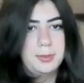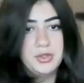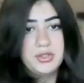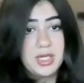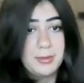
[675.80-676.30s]

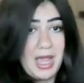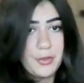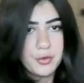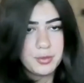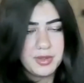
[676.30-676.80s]
building a
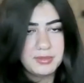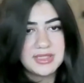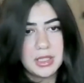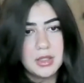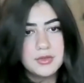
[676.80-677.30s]
bathroom
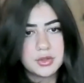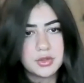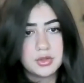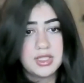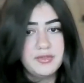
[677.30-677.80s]
themselves
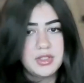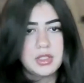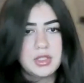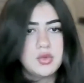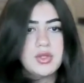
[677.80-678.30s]
or
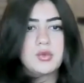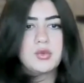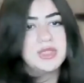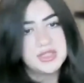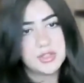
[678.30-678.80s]
even doing the
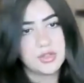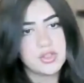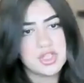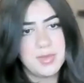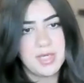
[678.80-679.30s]

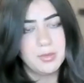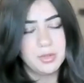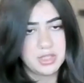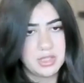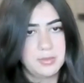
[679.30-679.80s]
research to be
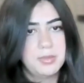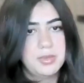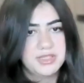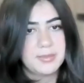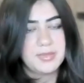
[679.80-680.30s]
able to
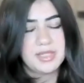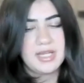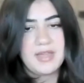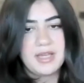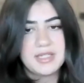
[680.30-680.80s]
put something
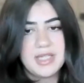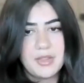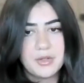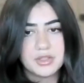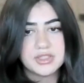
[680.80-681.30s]
like that
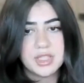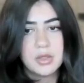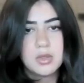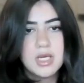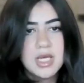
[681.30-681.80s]
together.
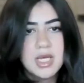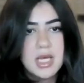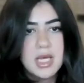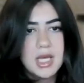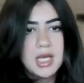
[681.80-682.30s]
So
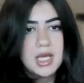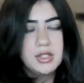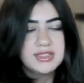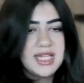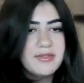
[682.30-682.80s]

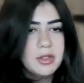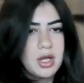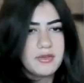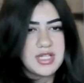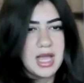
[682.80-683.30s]
you'll save a
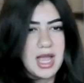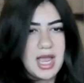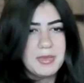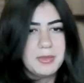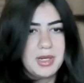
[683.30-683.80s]
lot of
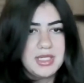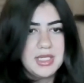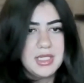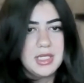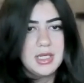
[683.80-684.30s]
time and
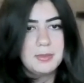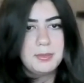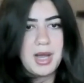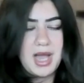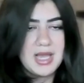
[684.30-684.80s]
money
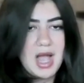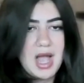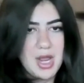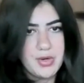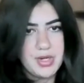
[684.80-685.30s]
by
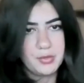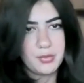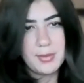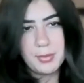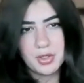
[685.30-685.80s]
hiring the
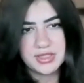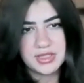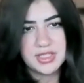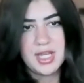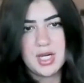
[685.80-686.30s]
right
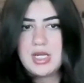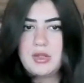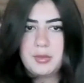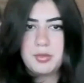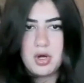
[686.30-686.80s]
person to carry
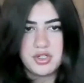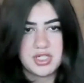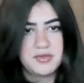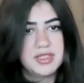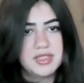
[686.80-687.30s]
out the
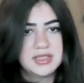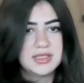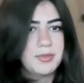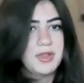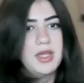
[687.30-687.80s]
project if this is
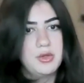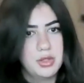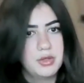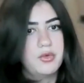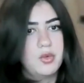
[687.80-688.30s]
something that you
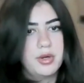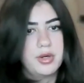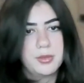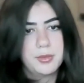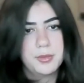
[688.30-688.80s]
can
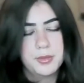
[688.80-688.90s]
afford.